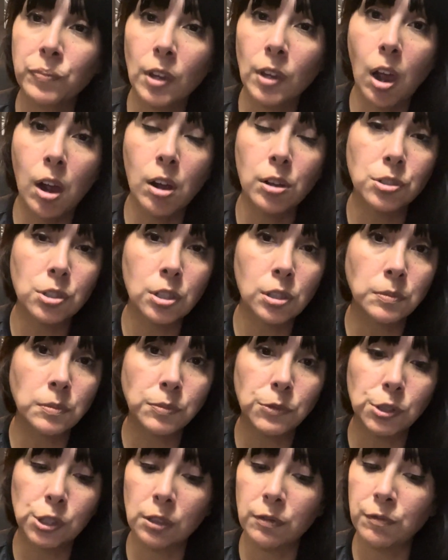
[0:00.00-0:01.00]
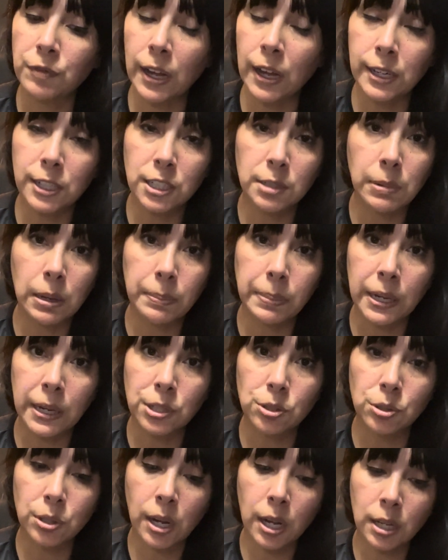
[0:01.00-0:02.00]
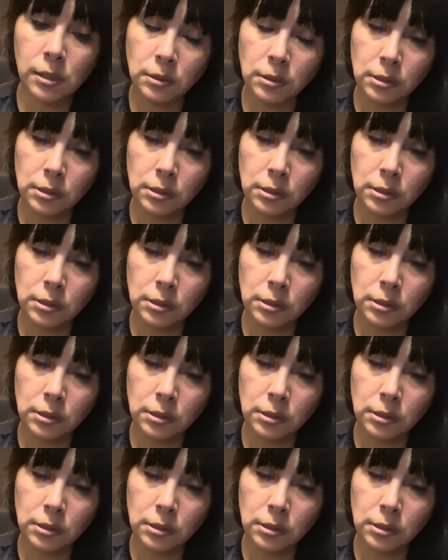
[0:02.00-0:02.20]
Also, you're invited to my Patreon,